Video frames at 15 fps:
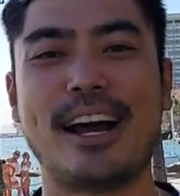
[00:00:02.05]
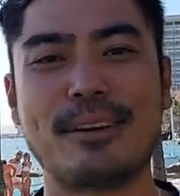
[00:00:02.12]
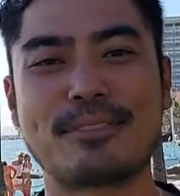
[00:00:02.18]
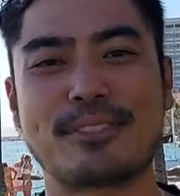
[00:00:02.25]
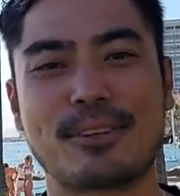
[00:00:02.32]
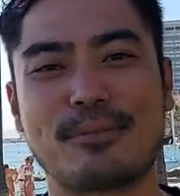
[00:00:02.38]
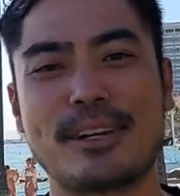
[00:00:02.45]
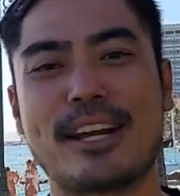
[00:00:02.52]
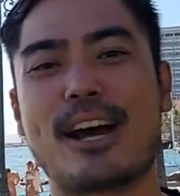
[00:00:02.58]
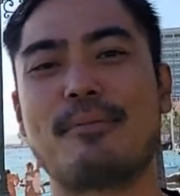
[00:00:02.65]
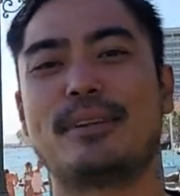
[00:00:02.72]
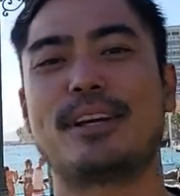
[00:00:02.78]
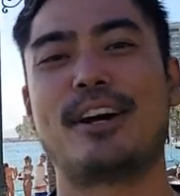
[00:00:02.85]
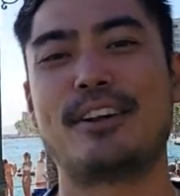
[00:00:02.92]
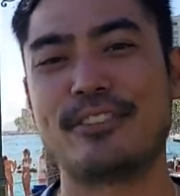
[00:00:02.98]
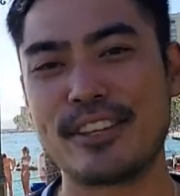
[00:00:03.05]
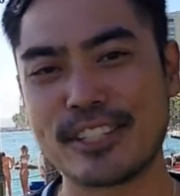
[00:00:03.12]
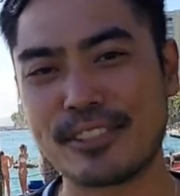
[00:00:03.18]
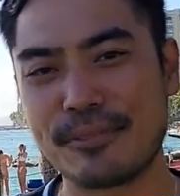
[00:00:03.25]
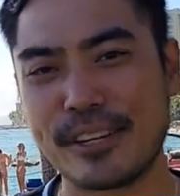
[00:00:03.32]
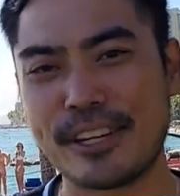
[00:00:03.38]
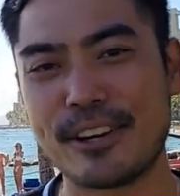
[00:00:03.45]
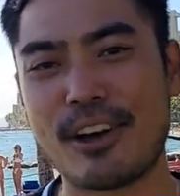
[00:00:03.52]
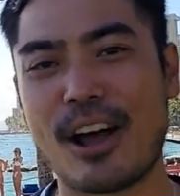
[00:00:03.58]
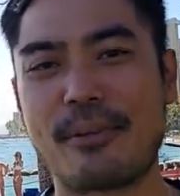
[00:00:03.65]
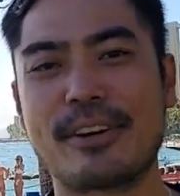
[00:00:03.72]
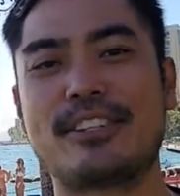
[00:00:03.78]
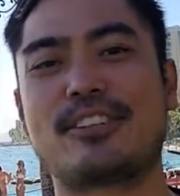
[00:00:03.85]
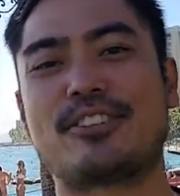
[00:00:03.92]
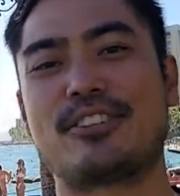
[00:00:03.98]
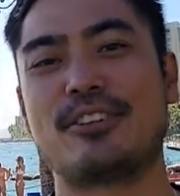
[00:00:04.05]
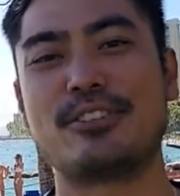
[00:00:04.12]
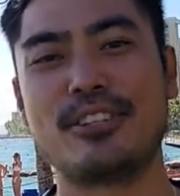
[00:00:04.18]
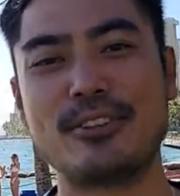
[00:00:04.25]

I'm Stuart Mikami, and on this video I wanted to show